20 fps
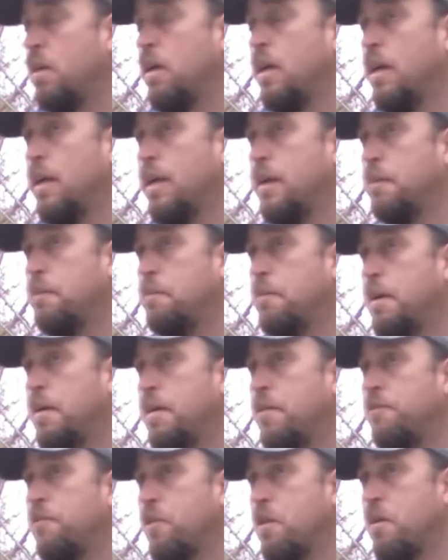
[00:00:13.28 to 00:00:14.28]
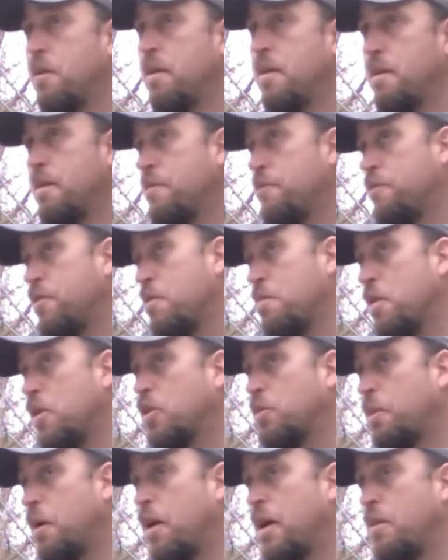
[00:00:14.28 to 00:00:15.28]
Um, and for the, for the
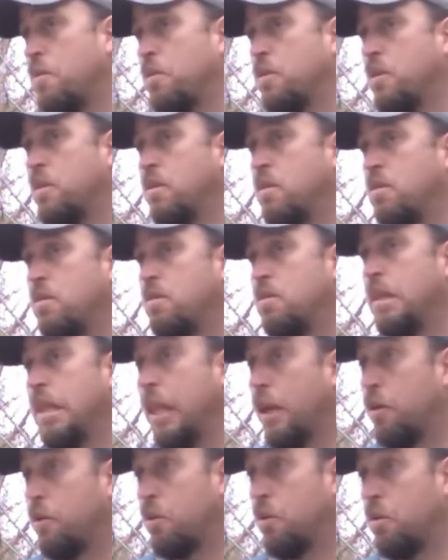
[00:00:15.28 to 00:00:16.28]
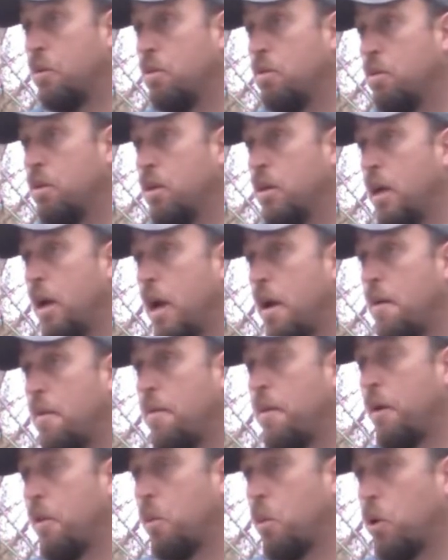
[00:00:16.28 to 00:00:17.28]
most part, it was literal.
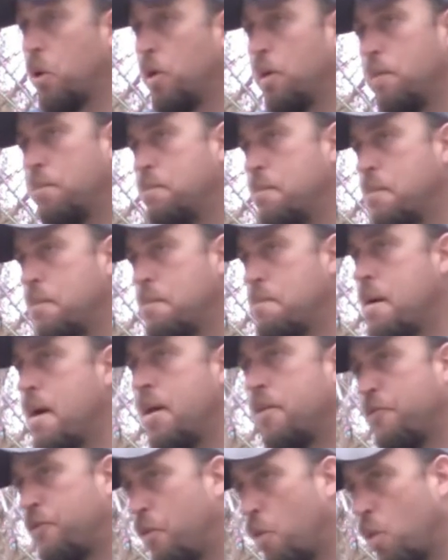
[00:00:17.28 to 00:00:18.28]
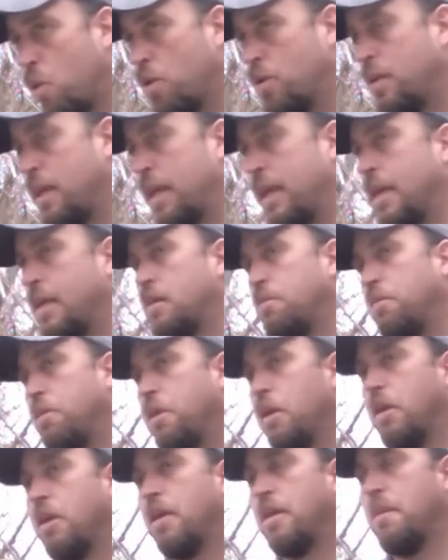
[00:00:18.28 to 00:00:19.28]
There were metaphors, I guess, when
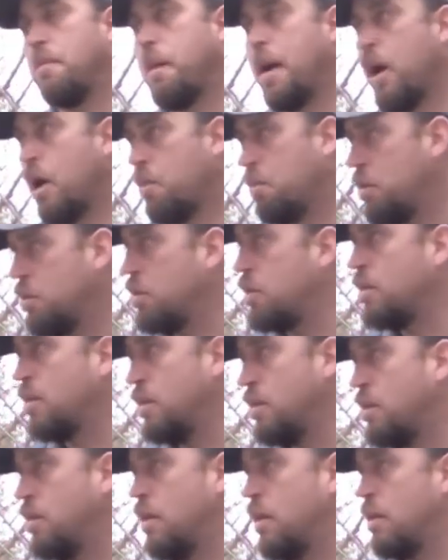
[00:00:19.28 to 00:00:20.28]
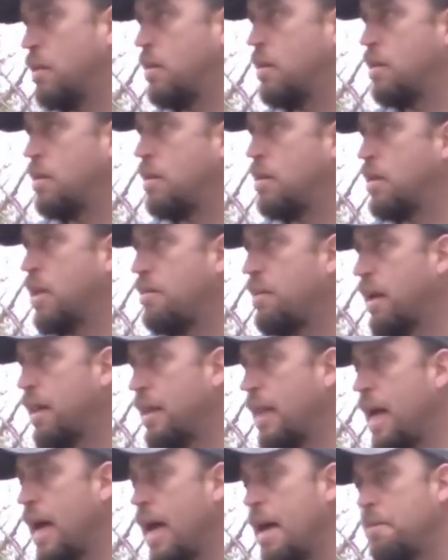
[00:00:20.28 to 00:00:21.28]
you look at the parables and, and stuff like
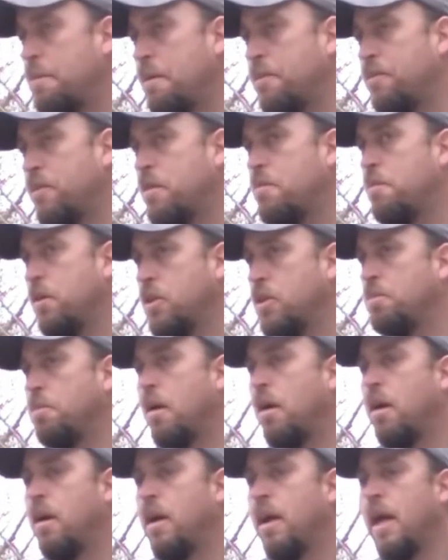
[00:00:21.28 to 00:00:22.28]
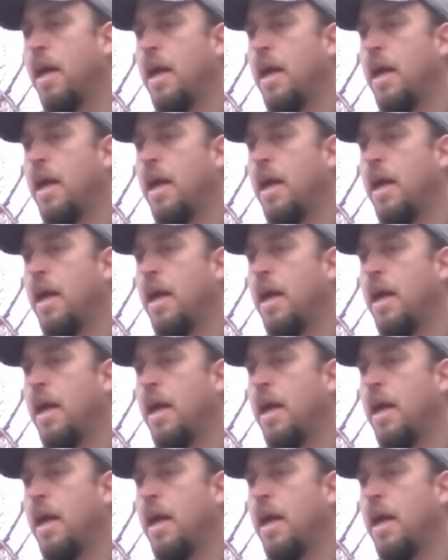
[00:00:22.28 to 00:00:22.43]
that. But for the most part,